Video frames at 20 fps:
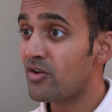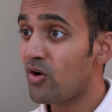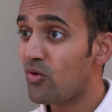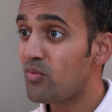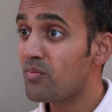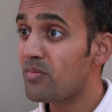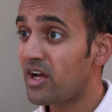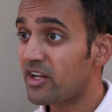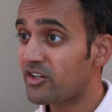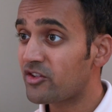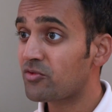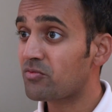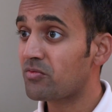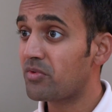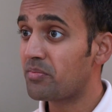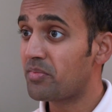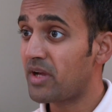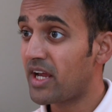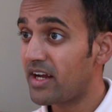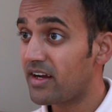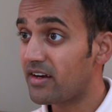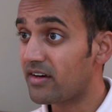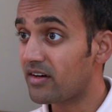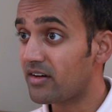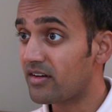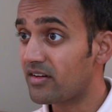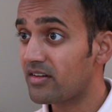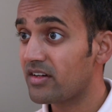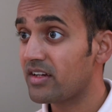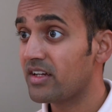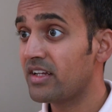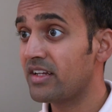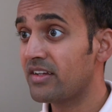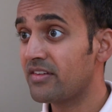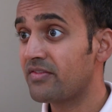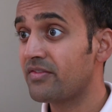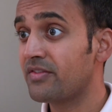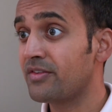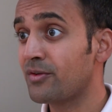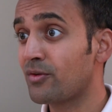no mesh repair
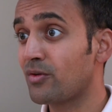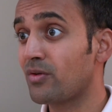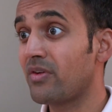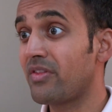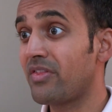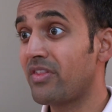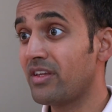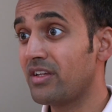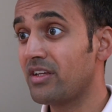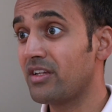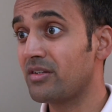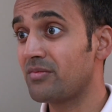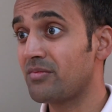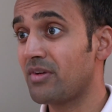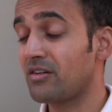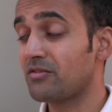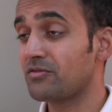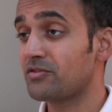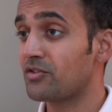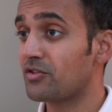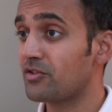if you're thinking about